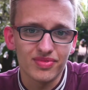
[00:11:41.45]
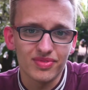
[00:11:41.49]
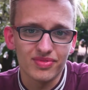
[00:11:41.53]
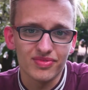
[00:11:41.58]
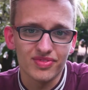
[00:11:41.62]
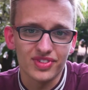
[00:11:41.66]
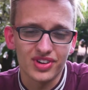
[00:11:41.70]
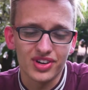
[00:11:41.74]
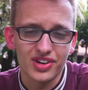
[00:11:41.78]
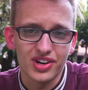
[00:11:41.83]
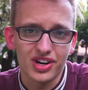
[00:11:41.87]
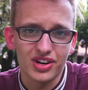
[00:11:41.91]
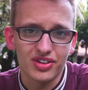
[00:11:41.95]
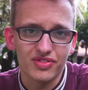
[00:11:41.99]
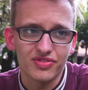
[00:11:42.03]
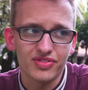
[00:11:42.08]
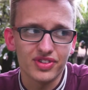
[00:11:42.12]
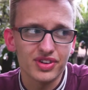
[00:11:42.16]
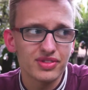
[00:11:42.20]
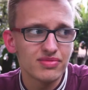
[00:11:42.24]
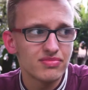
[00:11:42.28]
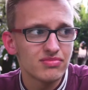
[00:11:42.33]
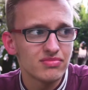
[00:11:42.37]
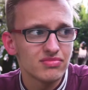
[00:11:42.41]

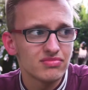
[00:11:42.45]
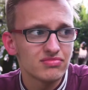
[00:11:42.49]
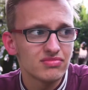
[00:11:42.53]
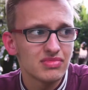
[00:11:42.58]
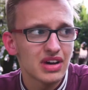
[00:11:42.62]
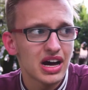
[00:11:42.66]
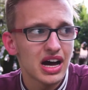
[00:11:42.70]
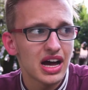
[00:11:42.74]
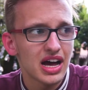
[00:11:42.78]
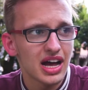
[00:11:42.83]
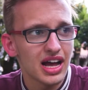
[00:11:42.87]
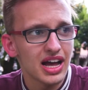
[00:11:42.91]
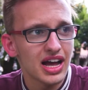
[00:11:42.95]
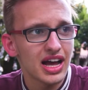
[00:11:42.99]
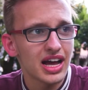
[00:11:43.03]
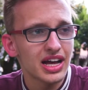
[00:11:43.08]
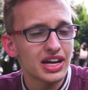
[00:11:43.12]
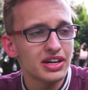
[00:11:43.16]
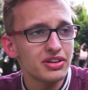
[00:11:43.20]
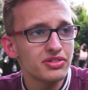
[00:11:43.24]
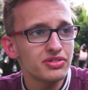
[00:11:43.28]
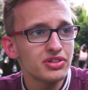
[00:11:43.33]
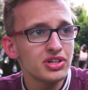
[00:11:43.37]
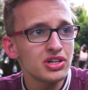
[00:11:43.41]
videography? I
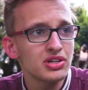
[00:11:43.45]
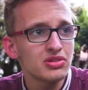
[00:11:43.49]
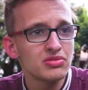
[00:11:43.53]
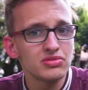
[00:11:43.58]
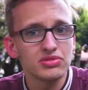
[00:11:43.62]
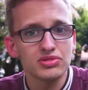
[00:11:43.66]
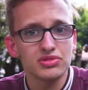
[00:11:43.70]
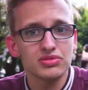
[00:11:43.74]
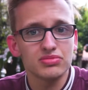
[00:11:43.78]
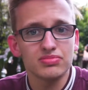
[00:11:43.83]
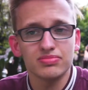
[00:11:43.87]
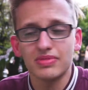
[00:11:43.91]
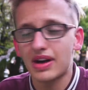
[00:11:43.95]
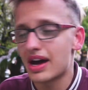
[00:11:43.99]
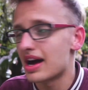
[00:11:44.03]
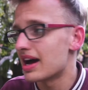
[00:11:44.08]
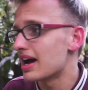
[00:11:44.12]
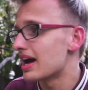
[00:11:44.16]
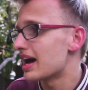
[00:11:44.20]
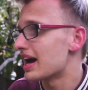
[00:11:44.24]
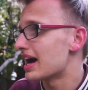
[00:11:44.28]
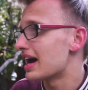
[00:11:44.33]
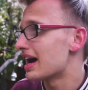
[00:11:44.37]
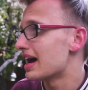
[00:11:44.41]
don't know.
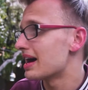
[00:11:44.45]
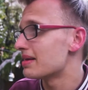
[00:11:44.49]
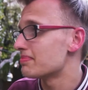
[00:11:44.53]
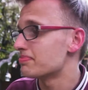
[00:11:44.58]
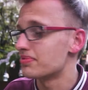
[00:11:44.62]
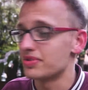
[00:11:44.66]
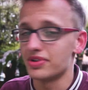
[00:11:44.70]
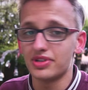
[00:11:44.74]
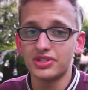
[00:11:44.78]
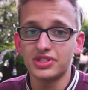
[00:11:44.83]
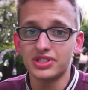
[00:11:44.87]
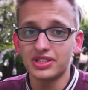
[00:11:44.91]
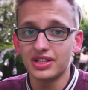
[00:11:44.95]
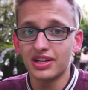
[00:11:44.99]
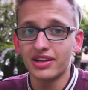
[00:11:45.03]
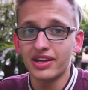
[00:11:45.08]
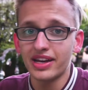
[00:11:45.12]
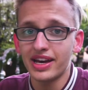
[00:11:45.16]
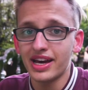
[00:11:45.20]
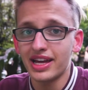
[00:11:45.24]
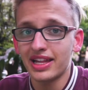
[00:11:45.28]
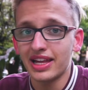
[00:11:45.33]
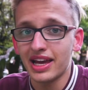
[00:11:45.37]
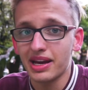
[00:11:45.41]

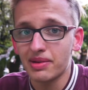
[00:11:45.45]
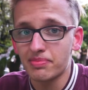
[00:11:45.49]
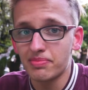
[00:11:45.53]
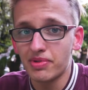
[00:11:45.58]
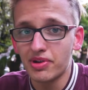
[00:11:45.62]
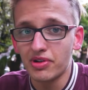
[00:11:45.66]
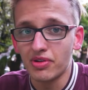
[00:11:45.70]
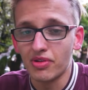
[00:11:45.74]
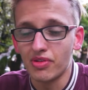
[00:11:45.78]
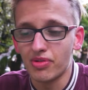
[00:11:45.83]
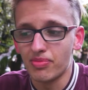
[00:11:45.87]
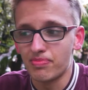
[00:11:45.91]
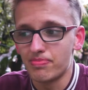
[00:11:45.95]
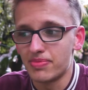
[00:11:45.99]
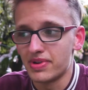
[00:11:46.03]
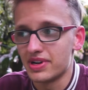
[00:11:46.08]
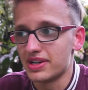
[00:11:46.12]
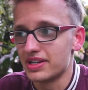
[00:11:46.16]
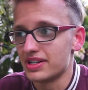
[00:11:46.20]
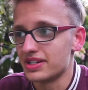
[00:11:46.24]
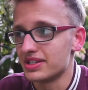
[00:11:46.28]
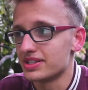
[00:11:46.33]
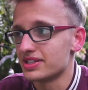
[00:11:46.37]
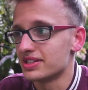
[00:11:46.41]
Personally, I like both,
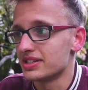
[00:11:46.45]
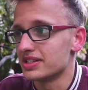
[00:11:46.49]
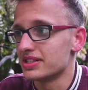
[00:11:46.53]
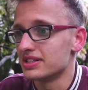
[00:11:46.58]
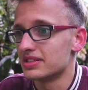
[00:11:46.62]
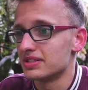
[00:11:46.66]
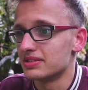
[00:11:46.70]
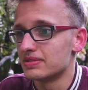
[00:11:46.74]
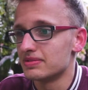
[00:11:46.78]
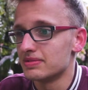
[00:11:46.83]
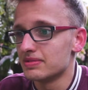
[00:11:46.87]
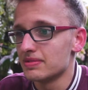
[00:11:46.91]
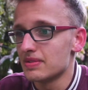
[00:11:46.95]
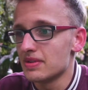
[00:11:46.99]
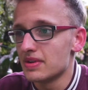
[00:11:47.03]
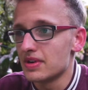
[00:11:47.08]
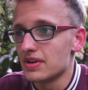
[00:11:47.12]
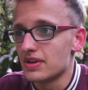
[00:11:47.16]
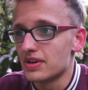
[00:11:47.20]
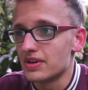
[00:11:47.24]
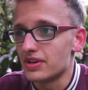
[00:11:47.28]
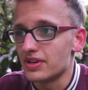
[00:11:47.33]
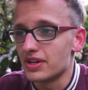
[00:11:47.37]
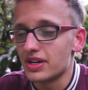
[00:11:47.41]
but
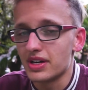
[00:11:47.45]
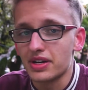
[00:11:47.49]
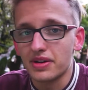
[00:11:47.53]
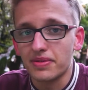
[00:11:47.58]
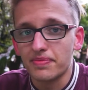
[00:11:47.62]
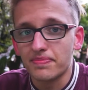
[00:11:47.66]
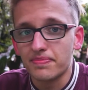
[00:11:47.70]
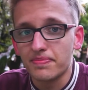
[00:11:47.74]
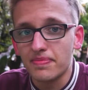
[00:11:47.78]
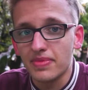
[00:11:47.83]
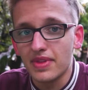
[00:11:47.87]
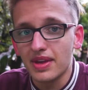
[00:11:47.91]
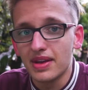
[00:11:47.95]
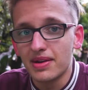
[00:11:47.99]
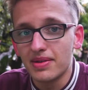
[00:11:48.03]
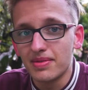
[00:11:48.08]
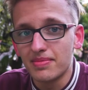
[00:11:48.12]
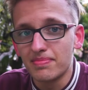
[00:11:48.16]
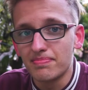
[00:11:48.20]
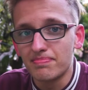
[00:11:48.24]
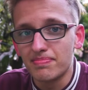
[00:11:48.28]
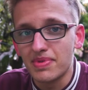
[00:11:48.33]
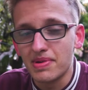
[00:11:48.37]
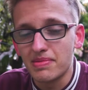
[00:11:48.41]
yeah.
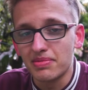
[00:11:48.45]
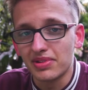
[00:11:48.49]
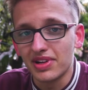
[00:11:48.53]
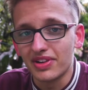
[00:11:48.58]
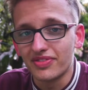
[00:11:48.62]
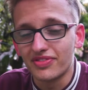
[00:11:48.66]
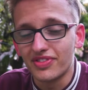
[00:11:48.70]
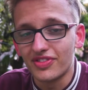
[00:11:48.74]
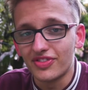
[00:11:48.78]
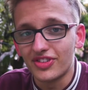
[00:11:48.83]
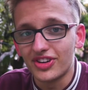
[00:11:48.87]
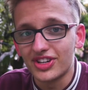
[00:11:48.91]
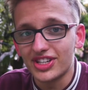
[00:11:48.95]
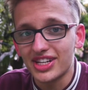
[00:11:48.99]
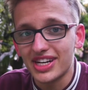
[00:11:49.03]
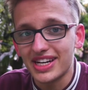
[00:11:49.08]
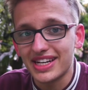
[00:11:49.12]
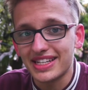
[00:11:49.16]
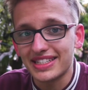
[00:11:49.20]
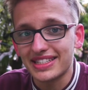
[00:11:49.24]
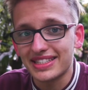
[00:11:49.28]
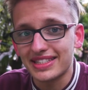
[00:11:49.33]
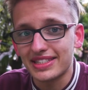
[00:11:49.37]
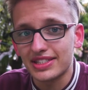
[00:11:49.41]
People have different
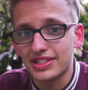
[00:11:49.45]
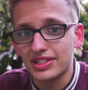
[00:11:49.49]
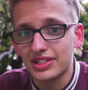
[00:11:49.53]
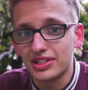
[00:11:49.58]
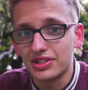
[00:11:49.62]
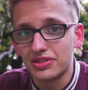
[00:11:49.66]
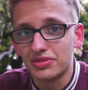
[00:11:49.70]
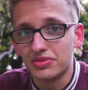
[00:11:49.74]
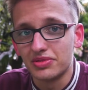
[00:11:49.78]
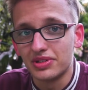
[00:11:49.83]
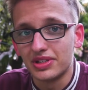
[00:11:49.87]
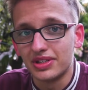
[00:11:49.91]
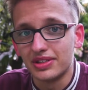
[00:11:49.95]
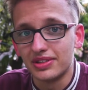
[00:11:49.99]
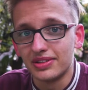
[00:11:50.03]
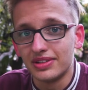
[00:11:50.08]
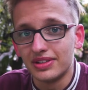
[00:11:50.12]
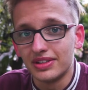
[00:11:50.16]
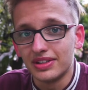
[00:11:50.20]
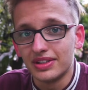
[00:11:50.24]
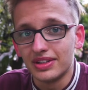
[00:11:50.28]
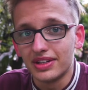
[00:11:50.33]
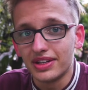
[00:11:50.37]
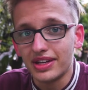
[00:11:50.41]
tastes, so
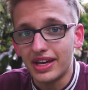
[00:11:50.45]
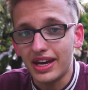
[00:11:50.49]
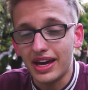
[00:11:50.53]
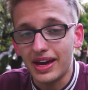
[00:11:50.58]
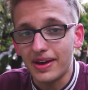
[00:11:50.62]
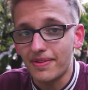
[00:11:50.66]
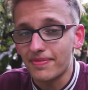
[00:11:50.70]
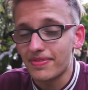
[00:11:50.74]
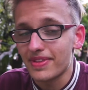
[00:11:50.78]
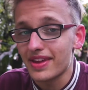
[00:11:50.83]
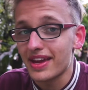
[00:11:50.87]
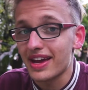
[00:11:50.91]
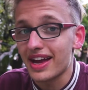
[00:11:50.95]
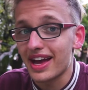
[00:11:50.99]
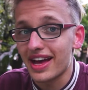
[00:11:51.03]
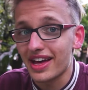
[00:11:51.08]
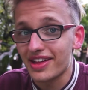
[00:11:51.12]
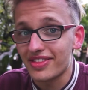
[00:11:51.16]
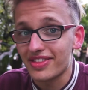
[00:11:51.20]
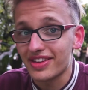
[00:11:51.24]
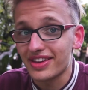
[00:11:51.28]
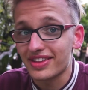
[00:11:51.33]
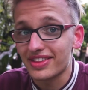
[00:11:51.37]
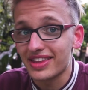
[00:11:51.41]
yeah, I
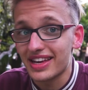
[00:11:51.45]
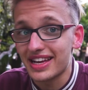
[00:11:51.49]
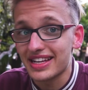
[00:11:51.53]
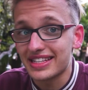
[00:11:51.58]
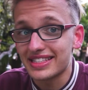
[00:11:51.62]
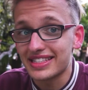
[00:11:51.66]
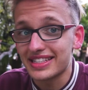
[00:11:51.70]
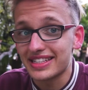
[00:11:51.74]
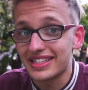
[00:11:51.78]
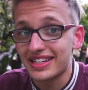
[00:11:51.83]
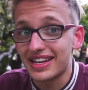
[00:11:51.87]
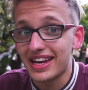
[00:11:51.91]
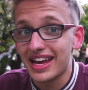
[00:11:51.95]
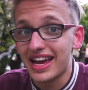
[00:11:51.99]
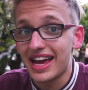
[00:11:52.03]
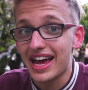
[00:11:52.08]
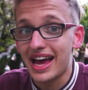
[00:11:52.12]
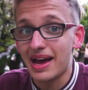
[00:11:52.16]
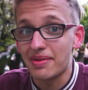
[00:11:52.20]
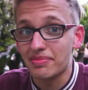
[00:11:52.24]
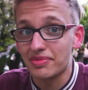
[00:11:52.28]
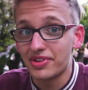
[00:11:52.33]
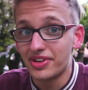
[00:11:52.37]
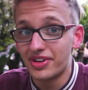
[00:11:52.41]
think that's it.
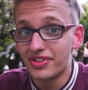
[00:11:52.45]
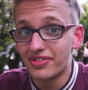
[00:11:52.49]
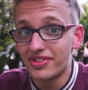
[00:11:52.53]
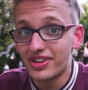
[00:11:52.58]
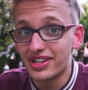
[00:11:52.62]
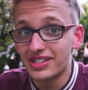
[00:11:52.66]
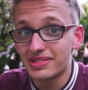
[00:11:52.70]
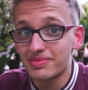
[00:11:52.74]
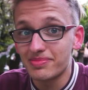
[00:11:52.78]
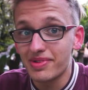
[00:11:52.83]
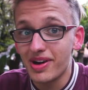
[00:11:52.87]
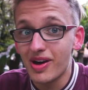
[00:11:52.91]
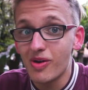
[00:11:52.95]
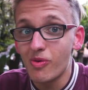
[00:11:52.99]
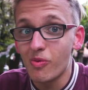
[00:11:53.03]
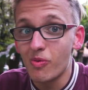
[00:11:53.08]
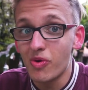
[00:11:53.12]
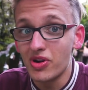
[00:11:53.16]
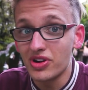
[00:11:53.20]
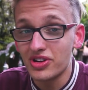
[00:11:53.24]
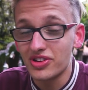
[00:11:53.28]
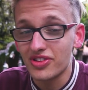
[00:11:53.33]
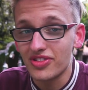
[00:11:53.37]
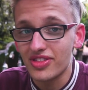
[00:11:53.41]
I'm curious about
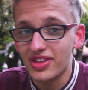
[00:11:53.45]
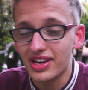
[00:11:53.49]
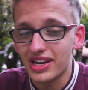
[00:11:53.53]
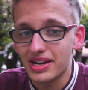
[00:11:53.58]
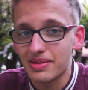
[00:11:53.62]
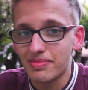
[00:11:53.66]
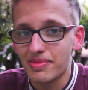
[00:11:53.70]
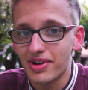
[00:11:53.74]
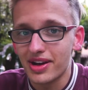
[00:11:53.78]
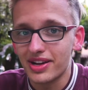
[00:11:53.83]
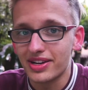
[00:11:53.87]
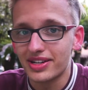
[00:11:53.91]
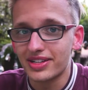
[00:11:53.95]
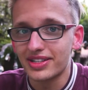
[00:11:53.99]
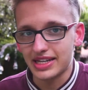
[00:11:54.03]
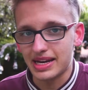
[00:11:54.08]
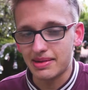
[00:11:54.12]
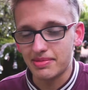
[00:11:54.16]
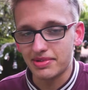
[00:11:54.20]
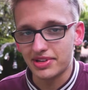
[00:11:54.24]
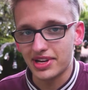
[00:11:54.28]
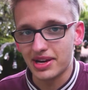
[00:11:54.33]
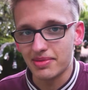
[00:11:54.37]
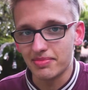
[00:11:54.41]
what you think about it.
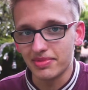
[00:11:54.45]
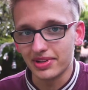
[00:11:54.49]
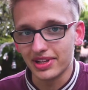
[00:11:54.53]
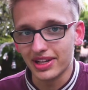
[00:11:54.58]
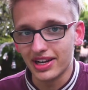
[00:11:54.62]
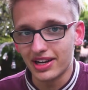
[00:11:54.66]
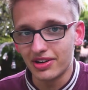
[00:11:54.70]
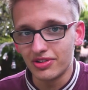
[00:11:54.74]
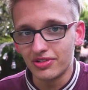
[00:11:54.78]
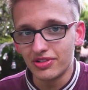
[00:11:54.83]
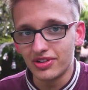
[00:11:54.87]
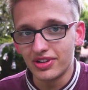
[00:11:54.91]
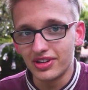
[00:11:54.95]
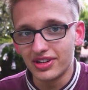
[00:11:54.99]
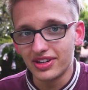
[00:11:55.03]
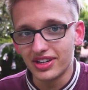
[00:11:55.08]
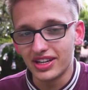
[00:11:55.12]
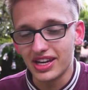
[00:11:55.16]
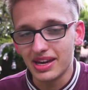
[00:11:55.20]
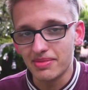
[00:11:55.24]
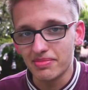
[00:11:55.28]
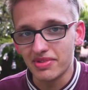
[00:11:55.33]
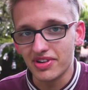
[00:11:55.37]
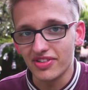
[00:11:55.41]
Tell me down below,
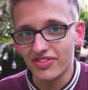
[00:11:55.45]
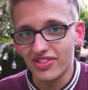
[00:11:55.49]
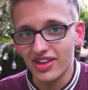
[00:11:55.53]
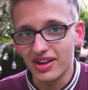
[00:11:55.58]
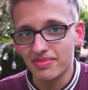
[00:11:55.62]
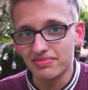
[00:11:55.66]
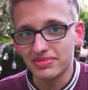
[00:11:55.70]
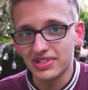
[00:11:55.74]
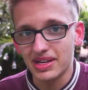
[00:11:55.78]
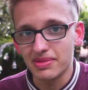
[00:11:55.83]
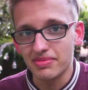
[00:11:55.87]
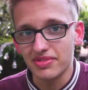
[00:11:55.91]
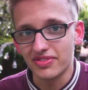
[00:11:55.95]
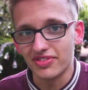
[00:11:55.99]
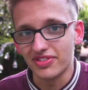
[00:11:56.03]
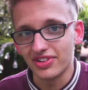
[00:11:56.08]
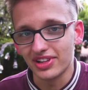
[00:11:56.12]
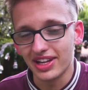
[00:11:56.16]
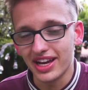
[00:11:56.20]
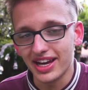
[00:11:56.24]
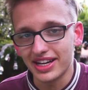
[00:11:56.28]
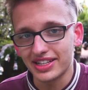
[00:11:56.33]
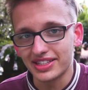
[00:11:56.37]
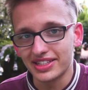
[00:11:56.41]
give me a thumbs up if you
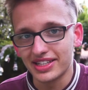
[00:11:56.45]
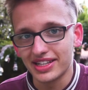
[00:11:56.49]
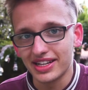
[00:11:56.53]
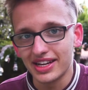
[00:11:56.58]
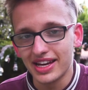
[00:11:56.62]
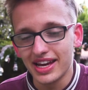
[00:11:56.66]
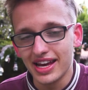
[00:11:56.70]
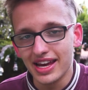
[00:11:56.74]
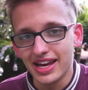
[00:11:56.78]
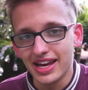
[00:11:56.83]
liked it,